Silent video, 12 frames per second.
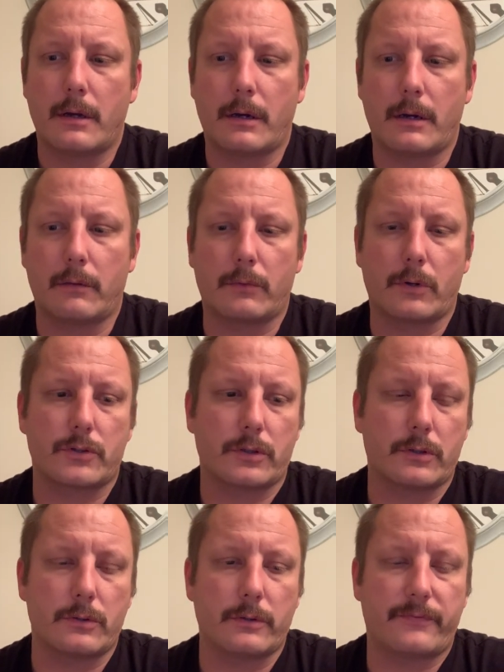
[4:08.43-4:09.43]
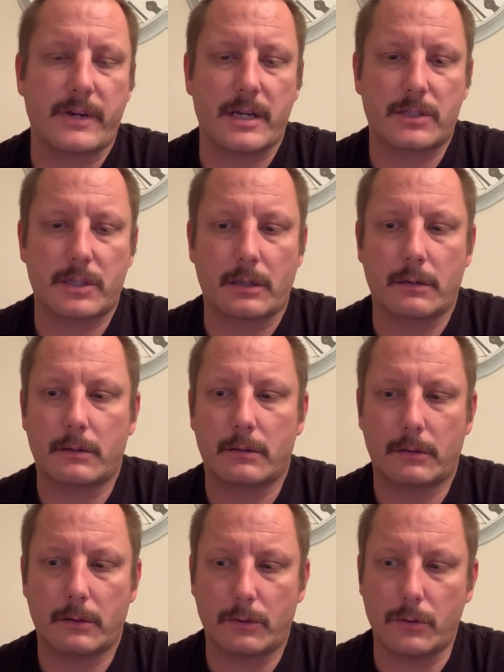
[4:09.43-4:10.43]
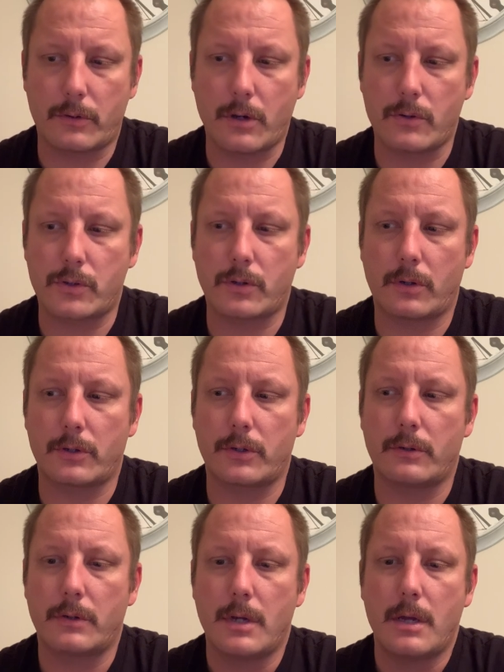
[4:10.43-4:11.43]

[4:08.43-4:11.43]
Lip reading: We're also going to do a fasting glucose on you.